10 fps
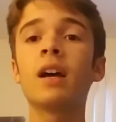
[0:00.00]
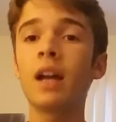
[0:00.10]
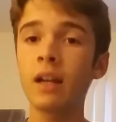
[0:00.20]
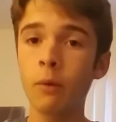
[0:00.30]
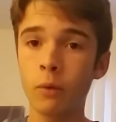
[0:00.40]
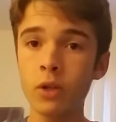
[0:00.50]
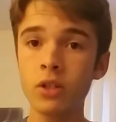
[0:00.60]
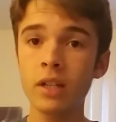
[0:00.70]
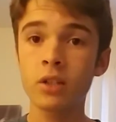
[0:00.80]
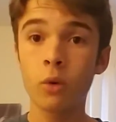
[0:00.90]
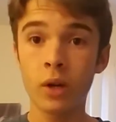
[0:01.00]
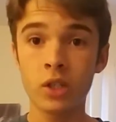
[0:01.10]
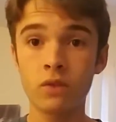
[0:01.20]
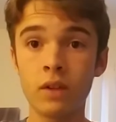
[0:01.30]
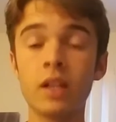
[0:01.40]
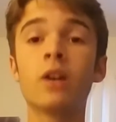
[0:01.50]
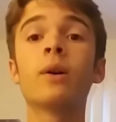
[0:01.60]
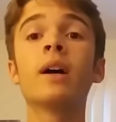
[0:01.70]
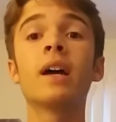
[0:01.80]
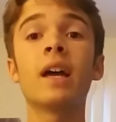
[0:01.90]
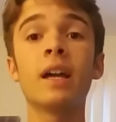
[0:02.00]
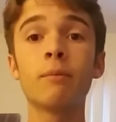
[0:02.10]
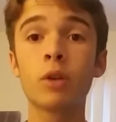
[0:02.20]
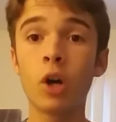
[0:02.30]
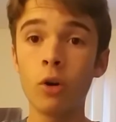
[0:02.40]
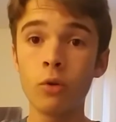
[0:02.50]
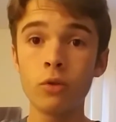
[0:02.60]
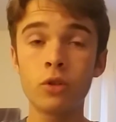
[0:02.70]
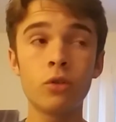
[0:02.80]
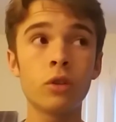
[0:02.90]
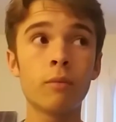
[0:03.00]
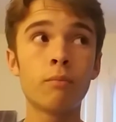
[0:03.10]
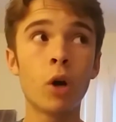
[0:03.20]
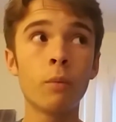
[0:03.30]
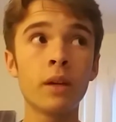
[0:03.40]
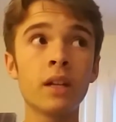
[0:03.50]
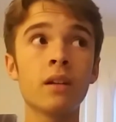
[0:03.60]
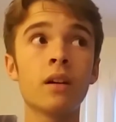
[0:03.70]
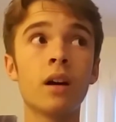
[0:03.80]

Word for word: and I want you guys to go watch this video and go to the moment